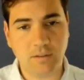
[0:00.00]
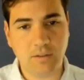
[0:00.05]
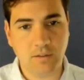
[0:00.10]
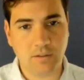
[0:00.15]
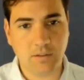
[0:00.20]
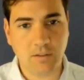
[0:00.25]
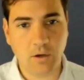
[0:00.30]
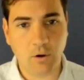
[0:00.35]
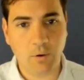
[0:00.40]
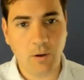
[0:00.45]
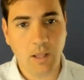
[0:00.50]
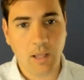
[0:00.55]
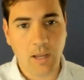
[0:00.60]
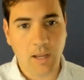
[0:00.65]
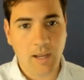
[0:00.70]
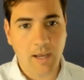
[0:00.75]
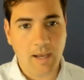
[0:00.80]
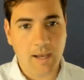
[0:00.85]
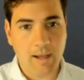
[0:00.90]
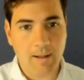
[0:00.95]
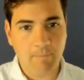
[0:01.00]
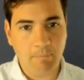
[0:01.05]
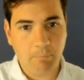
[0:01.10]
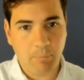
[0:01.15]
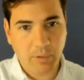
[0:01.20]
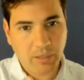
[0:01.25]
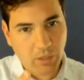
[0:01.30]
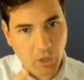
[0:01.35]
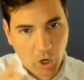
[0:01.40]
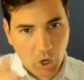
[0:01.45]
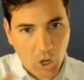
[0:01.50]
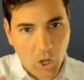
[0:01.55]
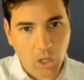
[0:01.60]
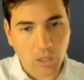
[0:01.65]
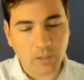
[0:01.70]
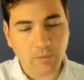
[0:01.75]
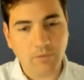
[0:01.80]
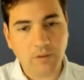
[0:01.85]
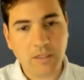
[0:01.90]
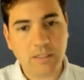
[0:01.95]
And so, but
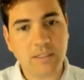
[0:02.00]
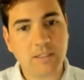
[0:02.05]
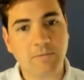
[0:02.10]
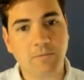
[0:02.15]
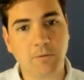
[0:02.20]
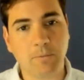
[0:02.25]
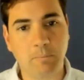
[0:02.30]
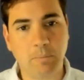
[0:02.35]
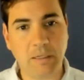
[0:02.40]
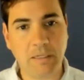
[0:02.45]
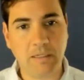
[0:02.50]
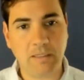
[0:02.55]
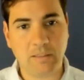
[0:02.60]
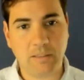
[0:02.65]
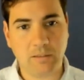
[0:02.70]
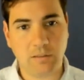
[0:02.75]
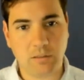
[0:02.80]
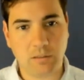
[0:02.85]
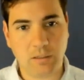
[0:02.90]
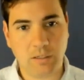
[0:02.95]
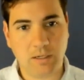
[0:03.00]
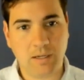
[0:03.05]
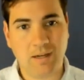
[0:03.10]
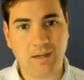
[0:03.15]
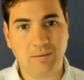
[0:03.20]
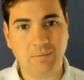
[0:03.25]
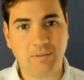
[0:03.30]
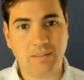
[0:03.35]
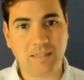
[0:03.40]
all of these different pieces are going to come